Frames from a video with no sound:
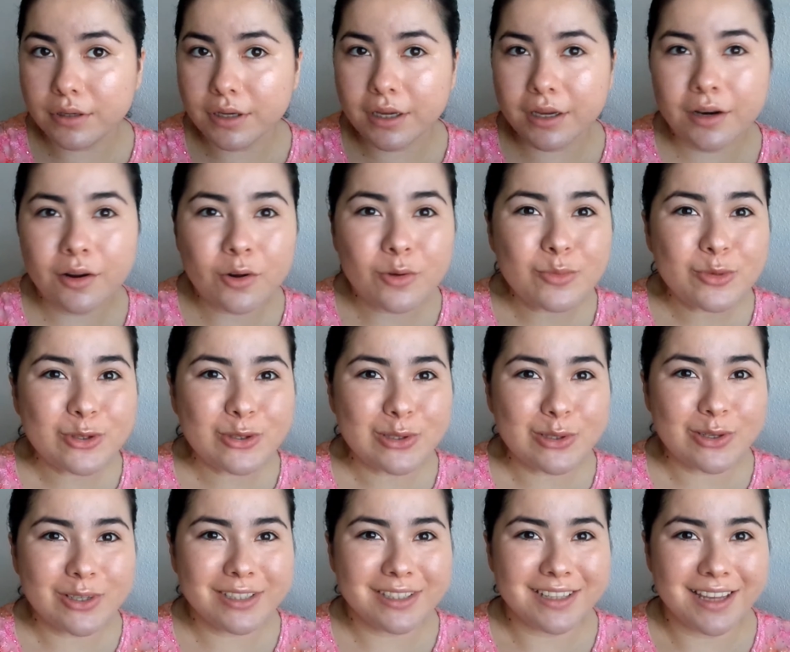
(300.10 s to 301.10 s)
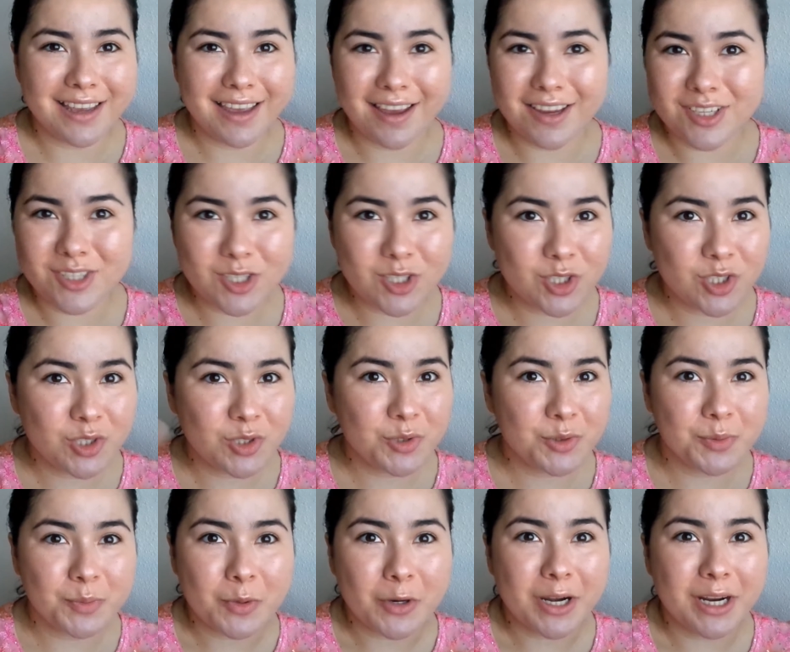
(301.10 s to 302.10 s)
It almost looks like I just
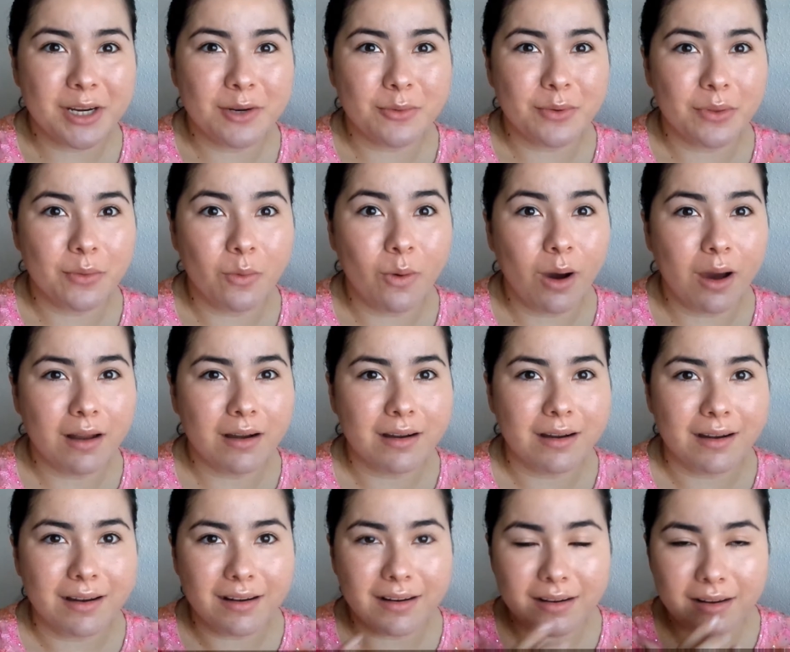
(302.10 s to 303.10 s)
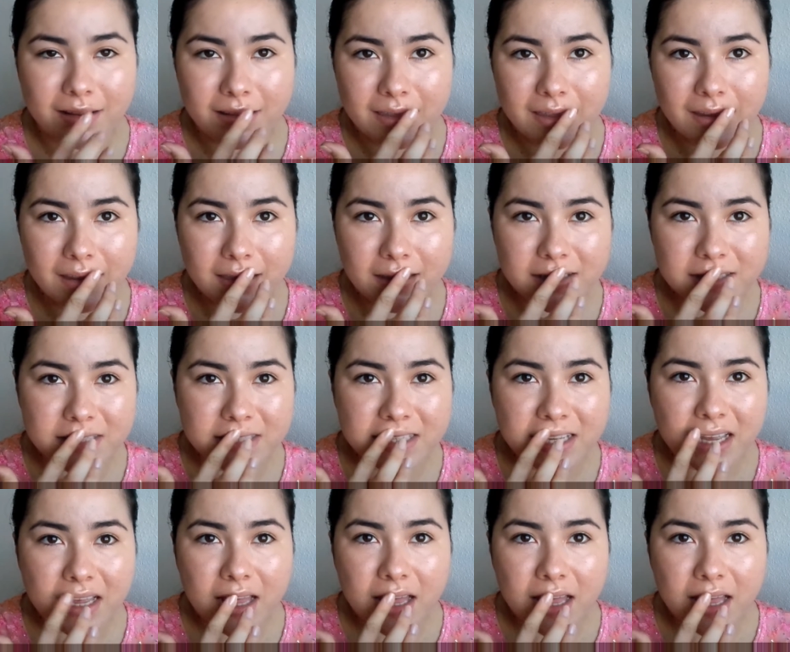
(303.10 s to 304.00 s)
sprayed it with water, and I think that's